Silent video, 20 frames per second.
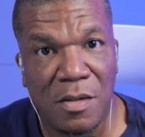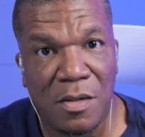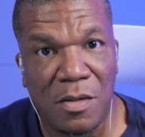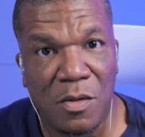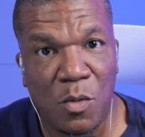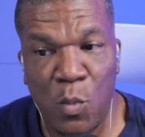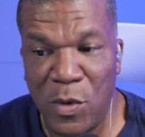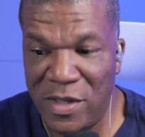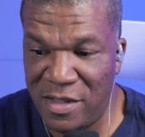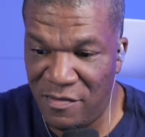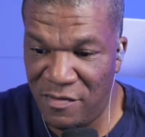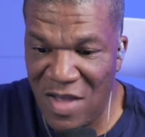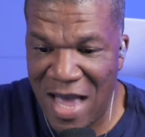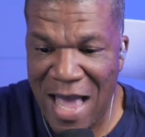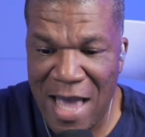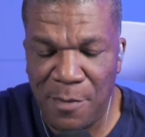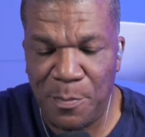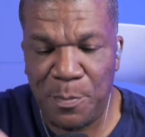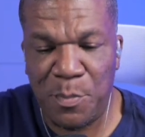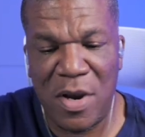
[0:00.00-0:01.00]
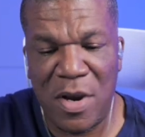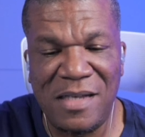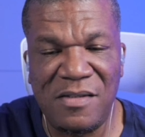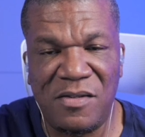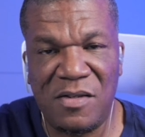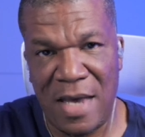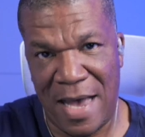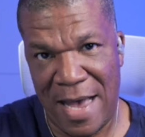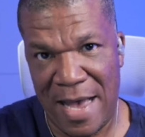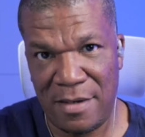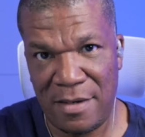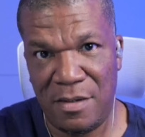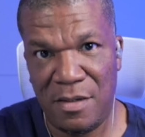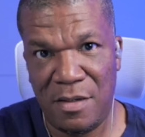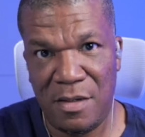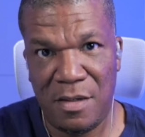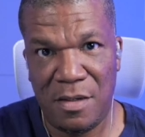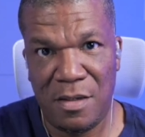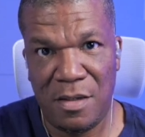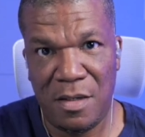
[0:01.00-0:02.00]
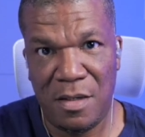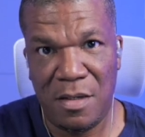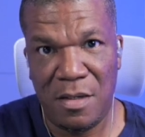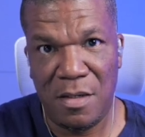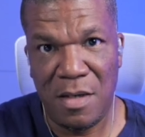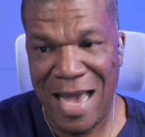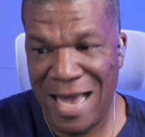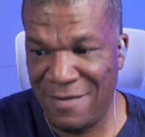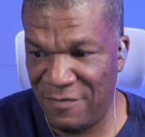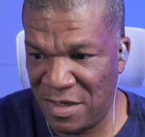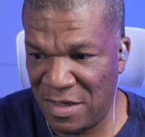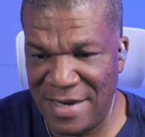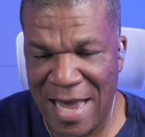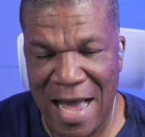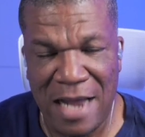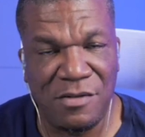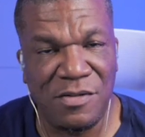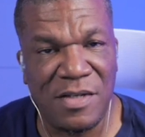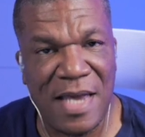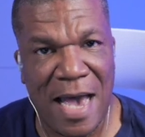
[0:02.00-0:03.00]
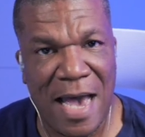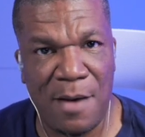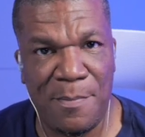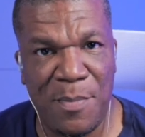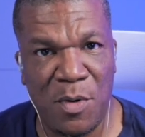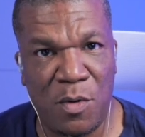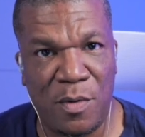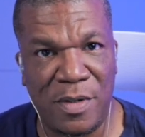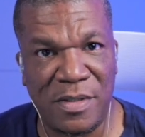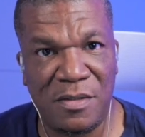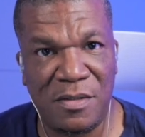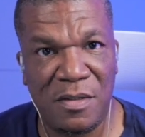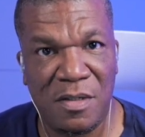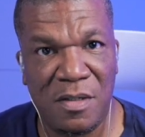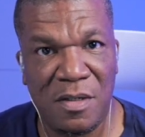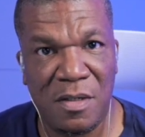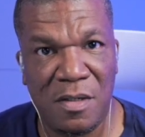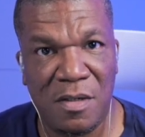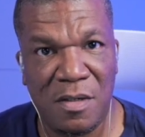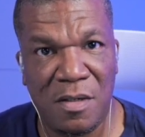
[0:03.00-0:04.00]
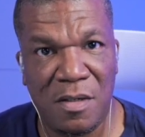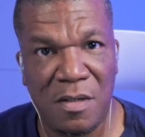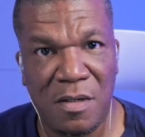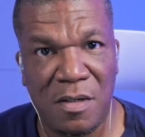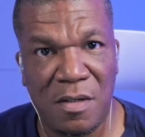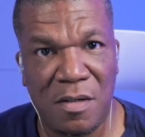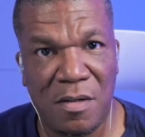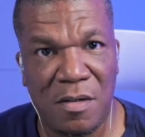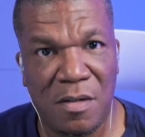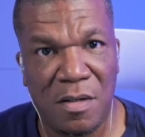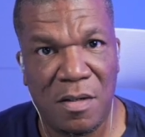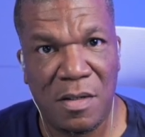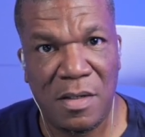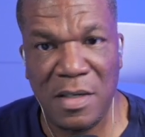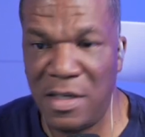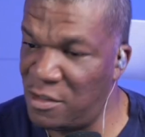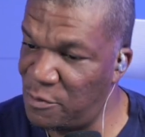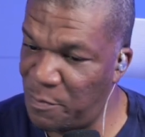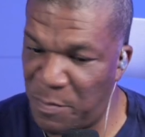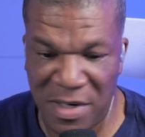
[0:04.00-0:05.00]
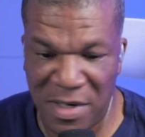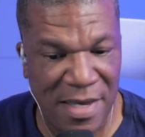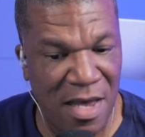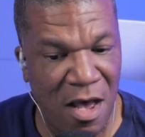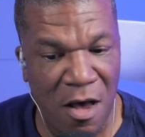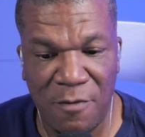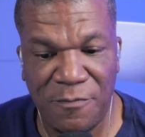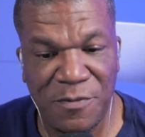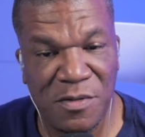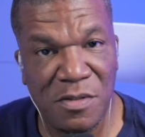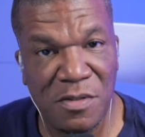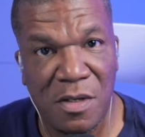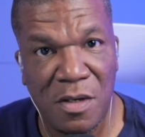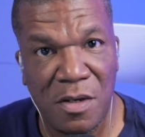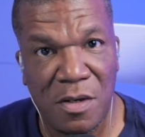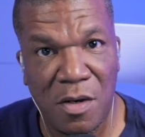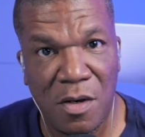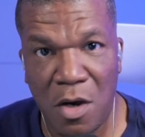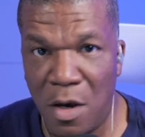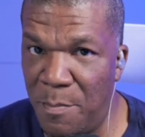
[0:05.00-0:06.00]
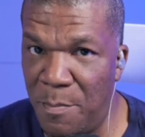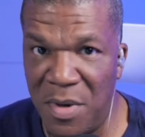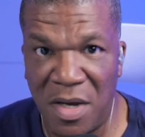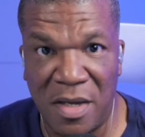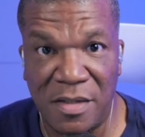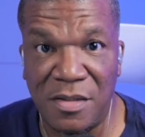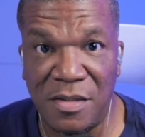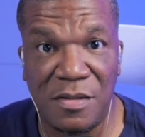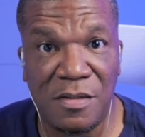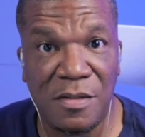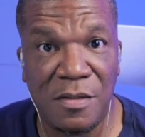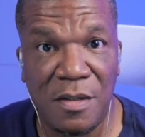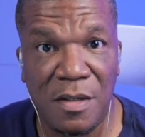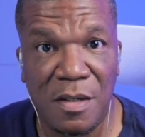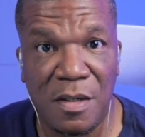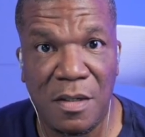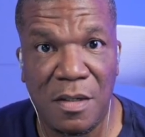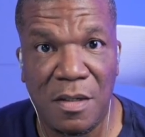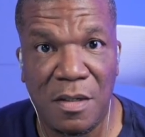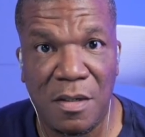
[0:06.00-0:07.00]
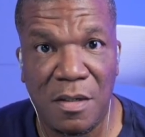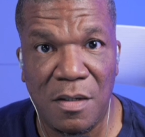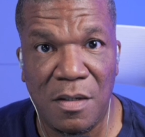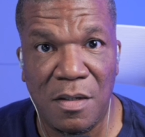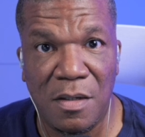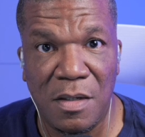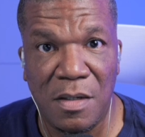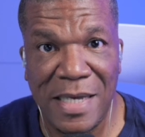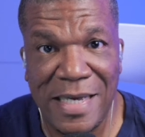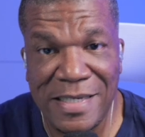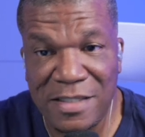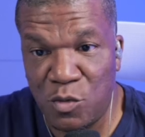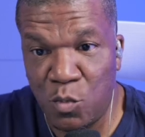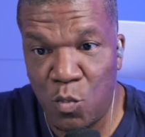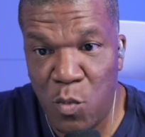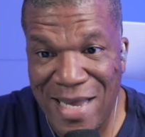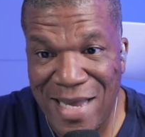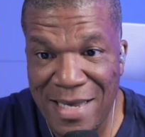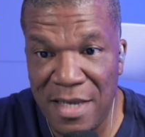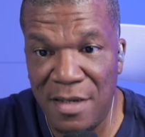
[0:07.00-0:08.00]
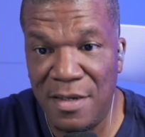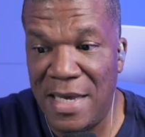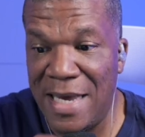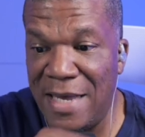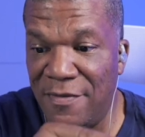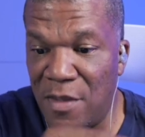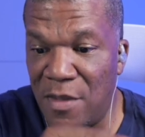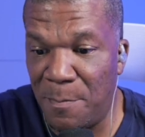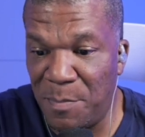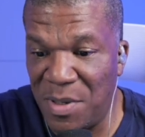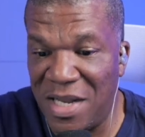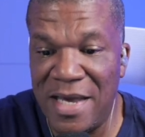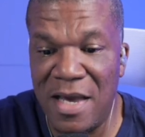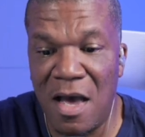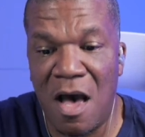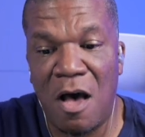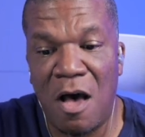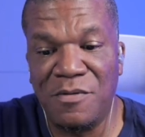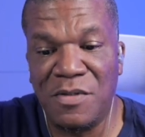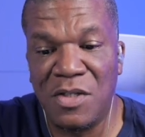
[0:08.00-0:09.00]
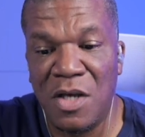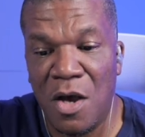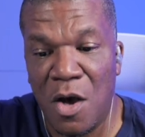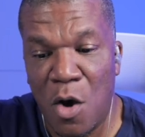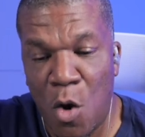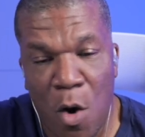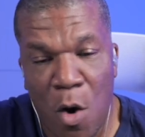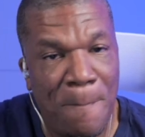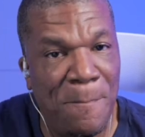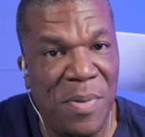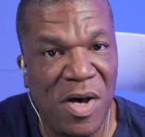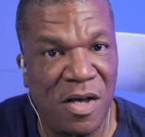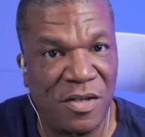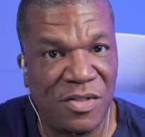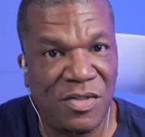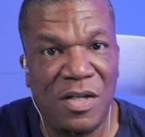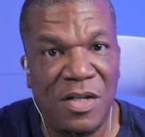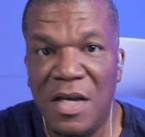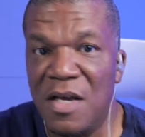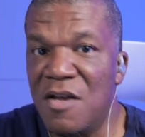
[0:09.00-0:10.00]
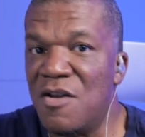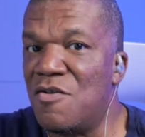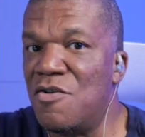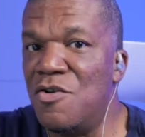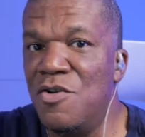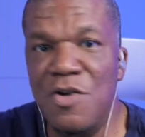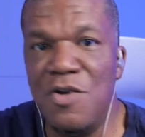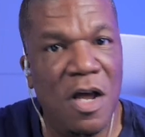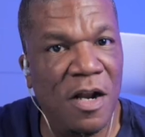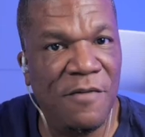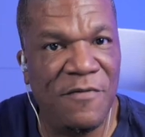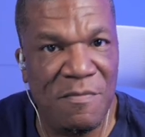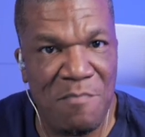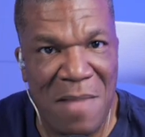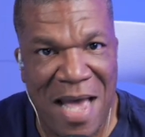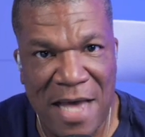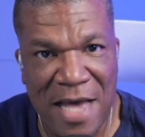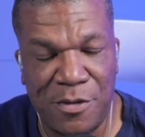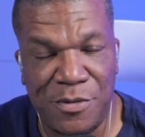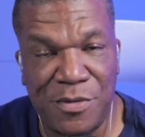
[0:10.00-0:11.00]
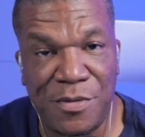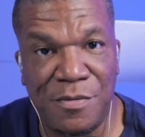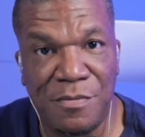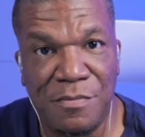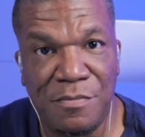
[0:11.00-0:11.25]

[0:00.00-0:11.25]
With Dak Prescott and the Dallas Cowboys, it's playoffs or bust. It's win in the playoffs or bust. None of it matters.